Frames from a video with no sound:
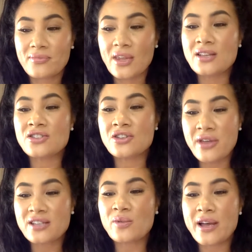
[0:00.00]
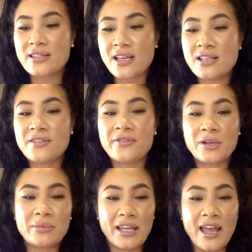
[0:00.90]
And so that's why it's easy for
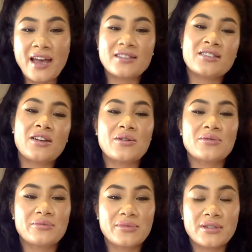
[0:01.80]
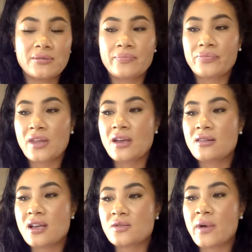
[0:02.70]
them to cast stones.
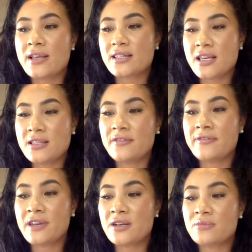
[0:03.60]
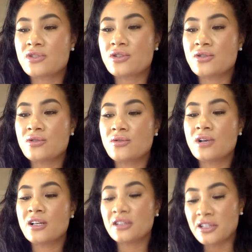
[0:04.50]
That's why it's easy for them to
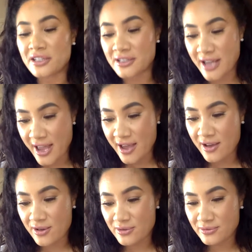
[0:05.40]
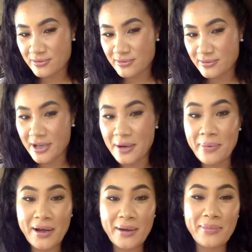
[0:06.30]
look down
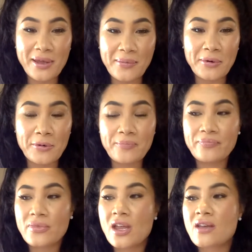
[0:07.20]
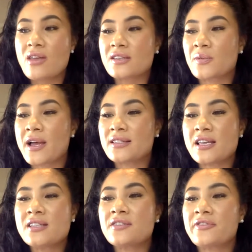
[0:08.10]
upon people. That's why it's
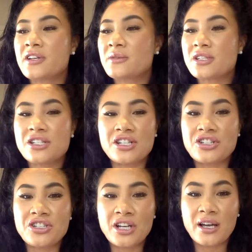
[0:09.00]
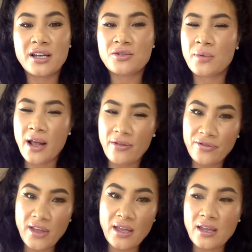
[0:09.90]
easy for them to just judge without
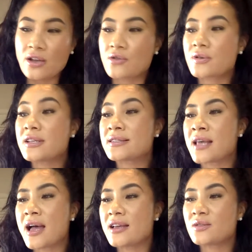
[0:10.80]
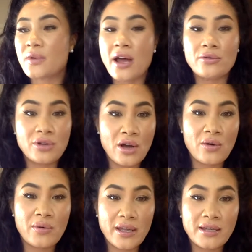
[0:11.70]
thinking, criticize without
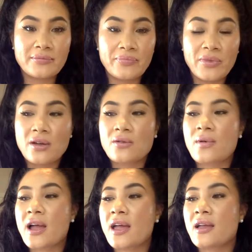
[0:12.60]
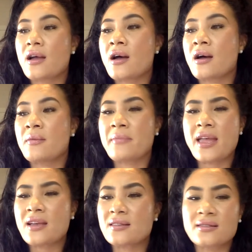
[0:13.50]
knowing, right?
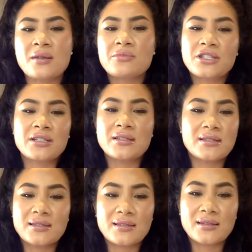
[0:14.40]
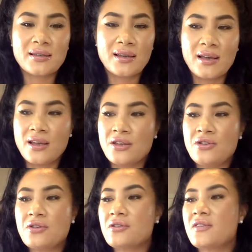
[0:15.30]
Make assumptions. You
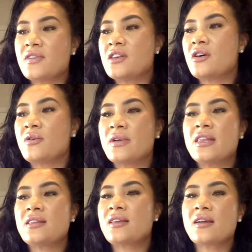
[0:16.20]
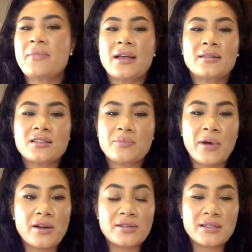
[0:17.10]
don't even know anything about this
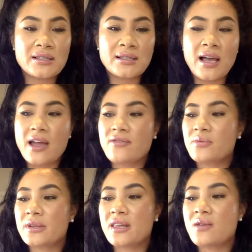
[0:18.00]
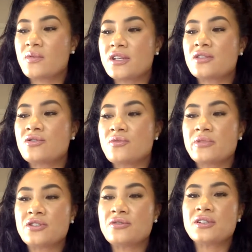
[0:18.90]
person's life, what they went through,
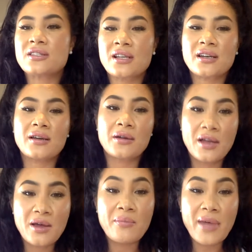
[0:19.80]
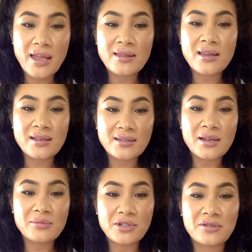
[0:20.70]
but you're just gonna make the
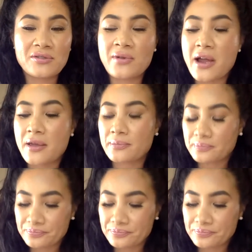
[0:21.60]
assumptions, right?